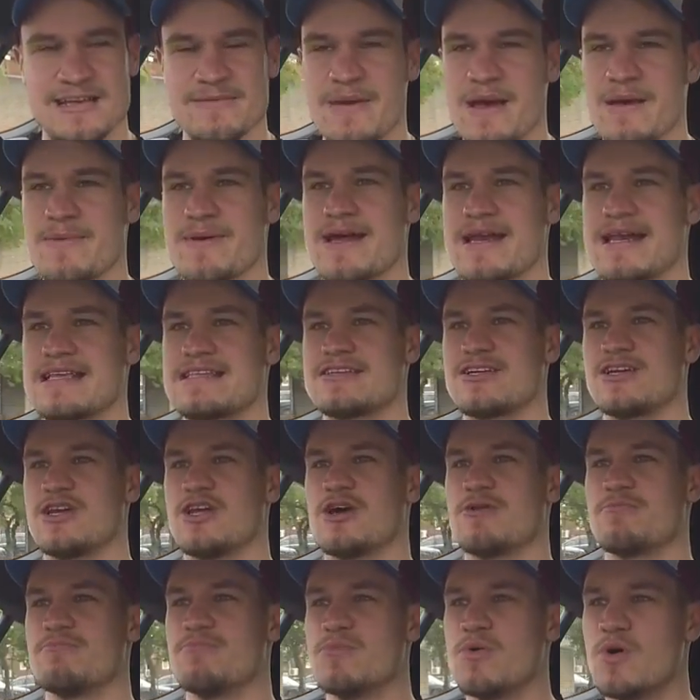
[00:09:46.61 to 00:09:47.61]
So maybe I need to
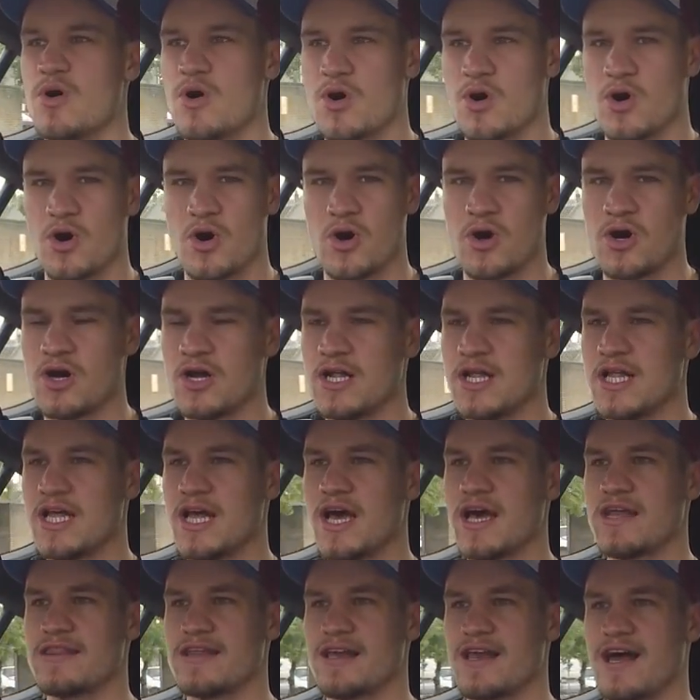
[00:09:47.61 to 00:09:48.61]
look more
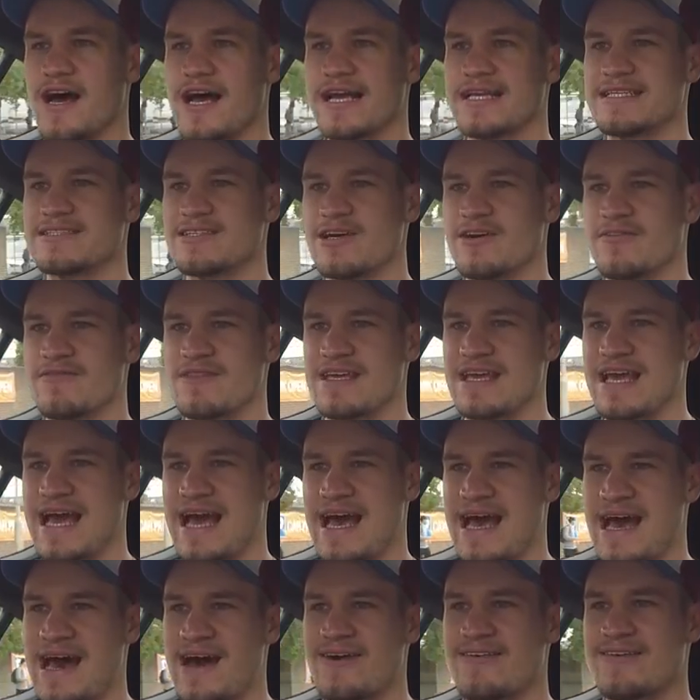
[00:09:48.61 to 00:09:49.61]
at the likes of
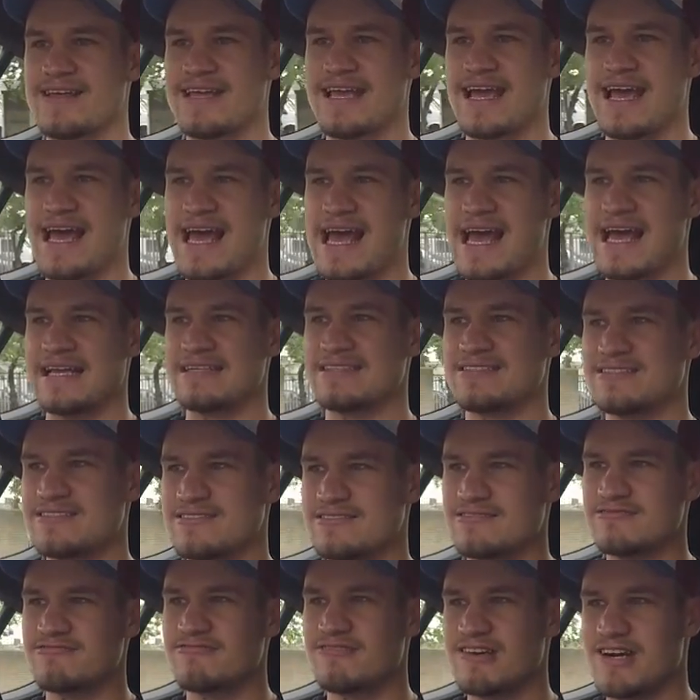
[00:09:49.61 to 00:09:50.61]
the Audi
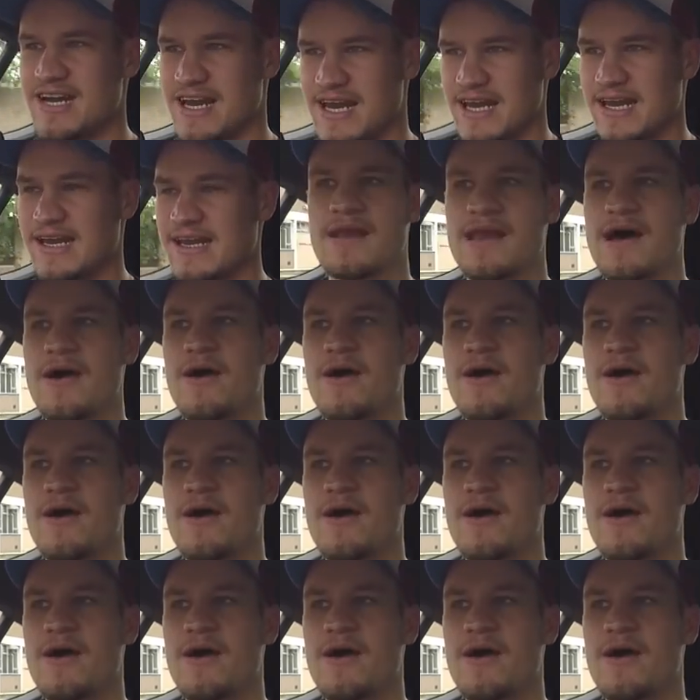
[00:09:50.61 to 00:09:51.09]
S3.